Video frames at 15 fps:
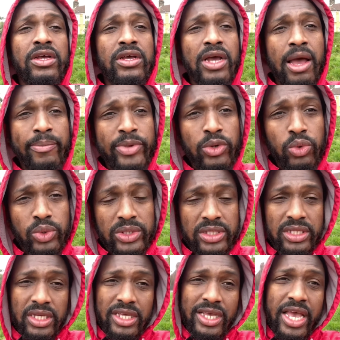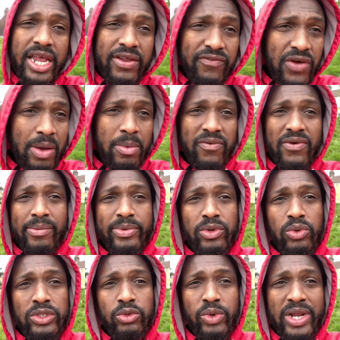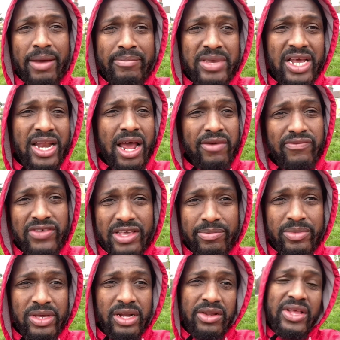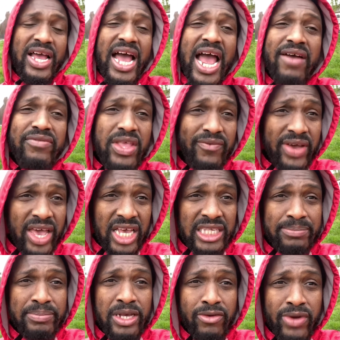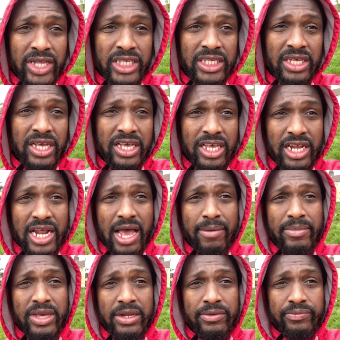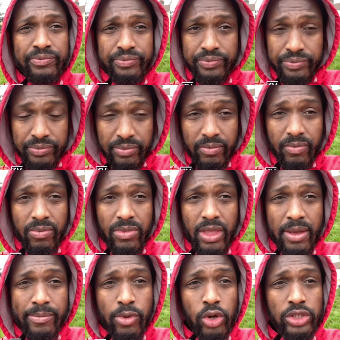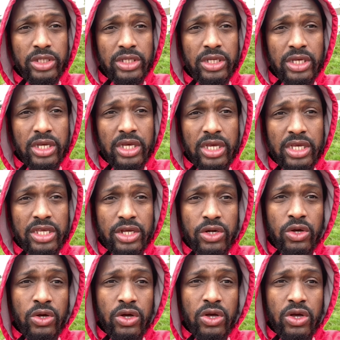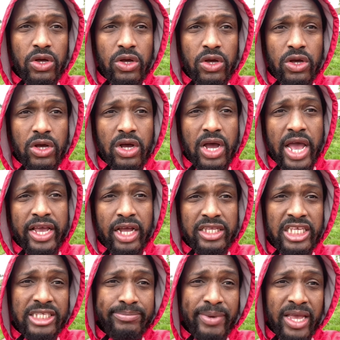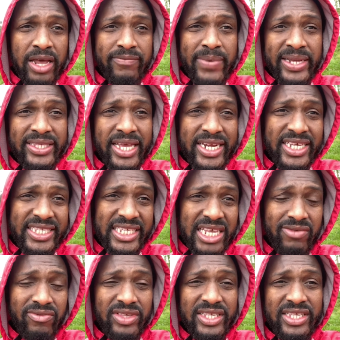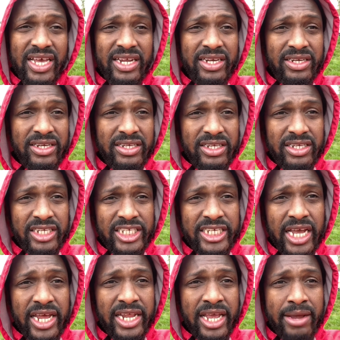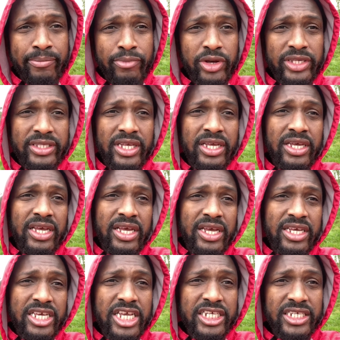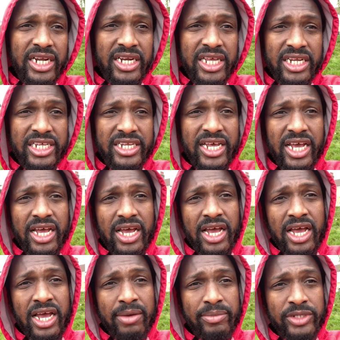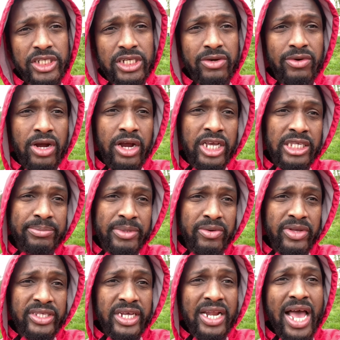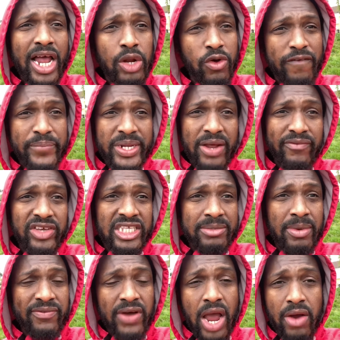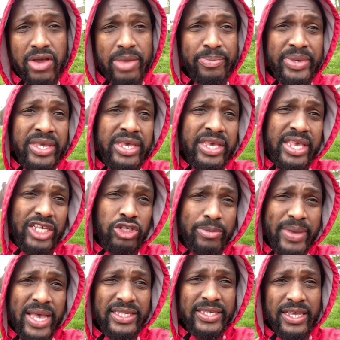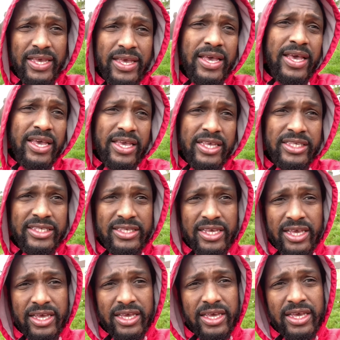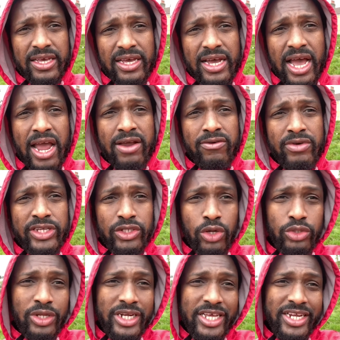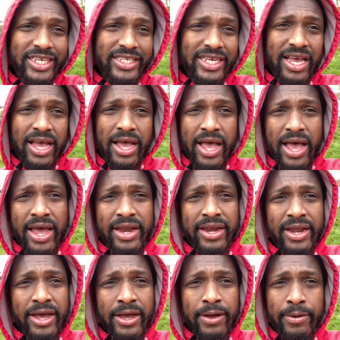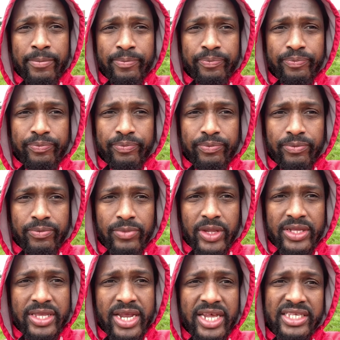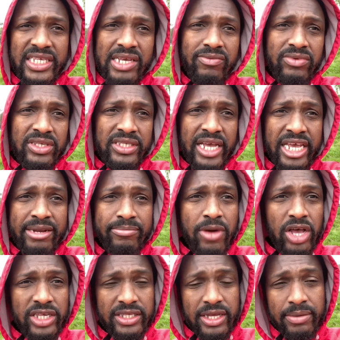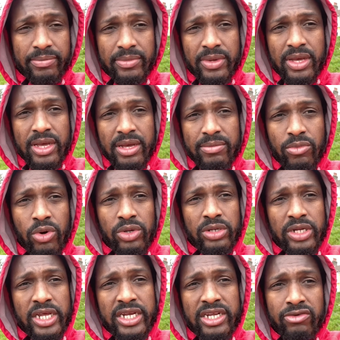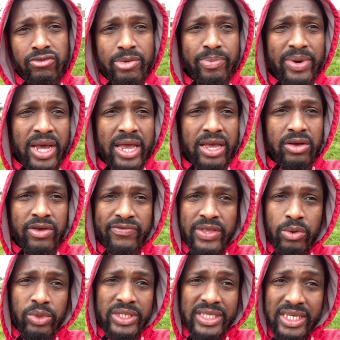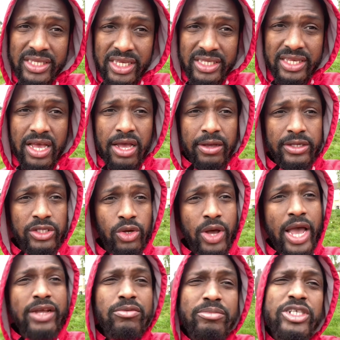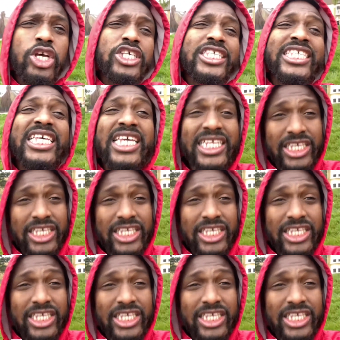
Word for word: abused any form of abuse, whether male or female. I've never experienced, you know what I mean? But, you know, I got inspired by Tana Stevens and the Chinese Empress, the Asian lady there, um, share her experience. And all who have been a victim of RAPE, you see me I say? Is, yeah, I reach out to ladies Sir uh, and um, Tana Stevens and I inbox them but they didn't reply if they would sing the song. So I may just sing it,